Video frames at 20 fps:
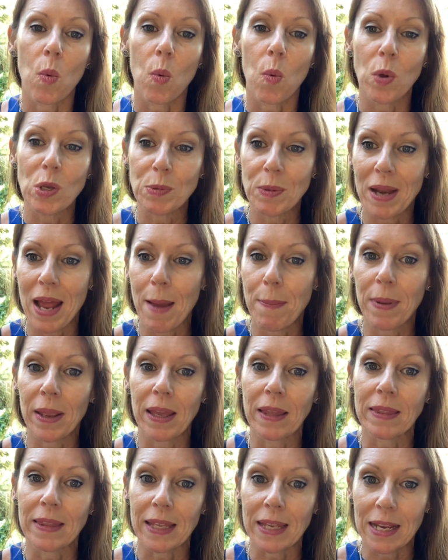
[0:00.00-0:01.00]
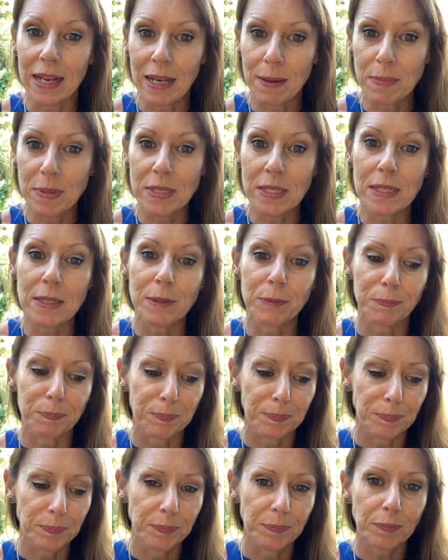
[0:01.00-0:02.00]
What's been happening in the eclipses,
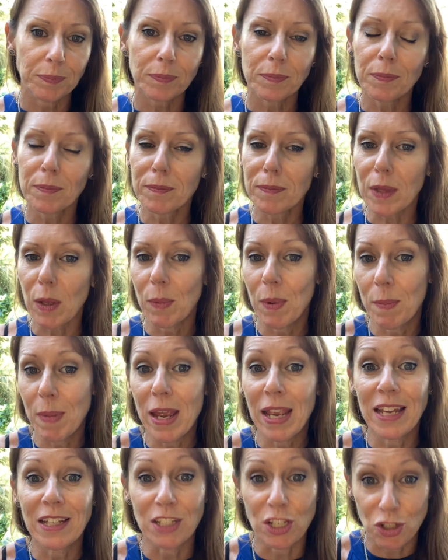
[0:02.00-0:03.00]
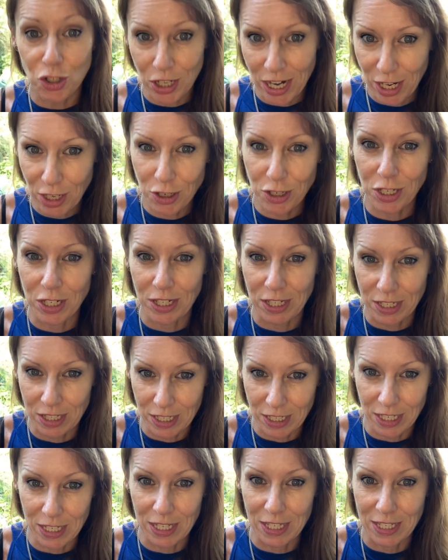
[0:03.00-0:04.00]
we're making the changes.
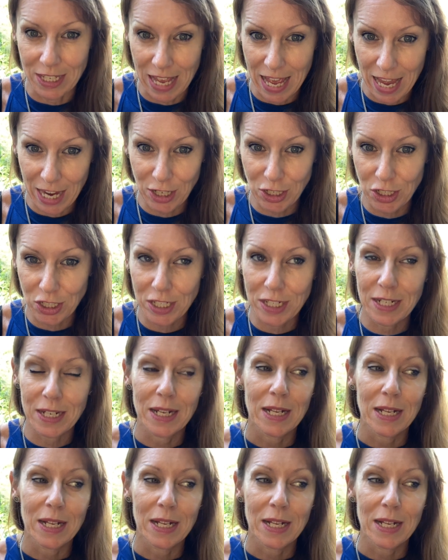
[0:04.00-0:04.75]
It's action.